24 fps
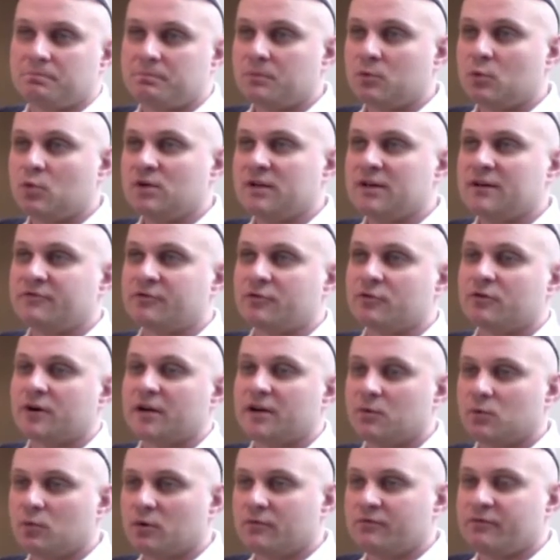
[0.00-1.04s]
left,
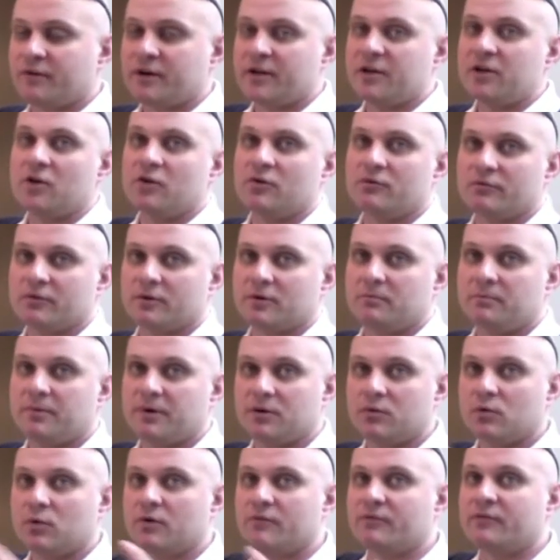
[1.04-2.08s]
right, we're fighting over a
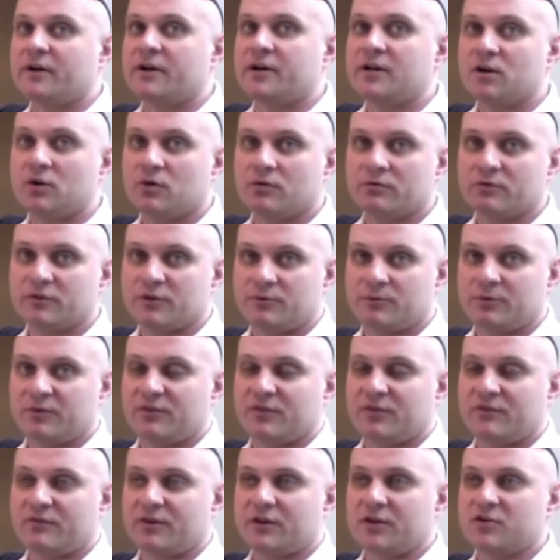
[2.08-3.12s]
bill, we're fighting over a
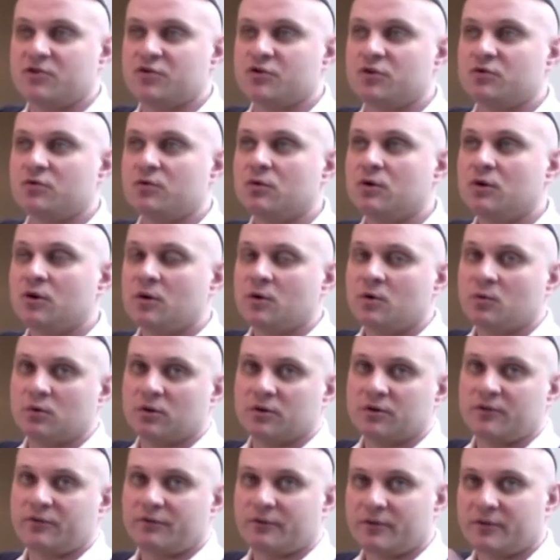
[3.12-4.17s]
specific issue,
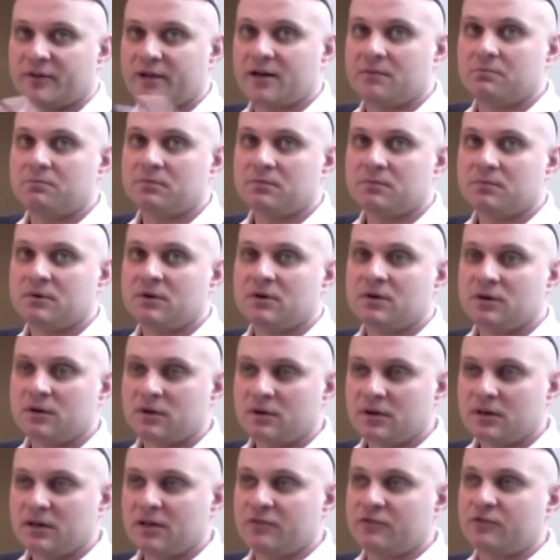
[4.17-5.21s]
where it's for them,
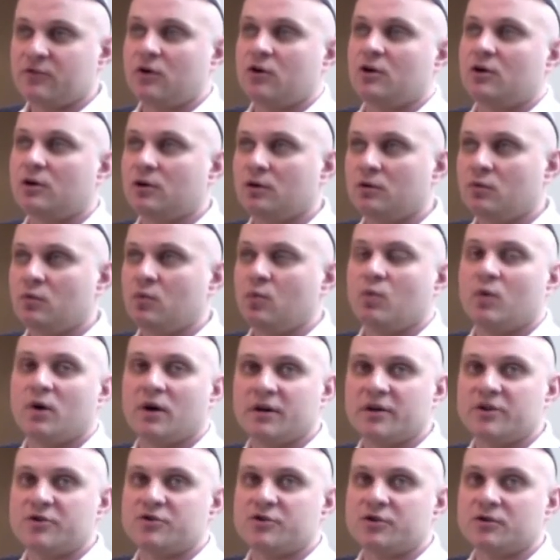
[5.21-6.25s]
it's all
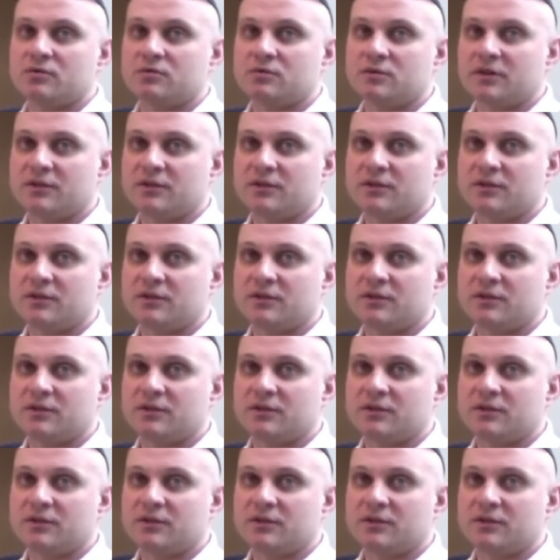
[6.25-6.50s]
one issue.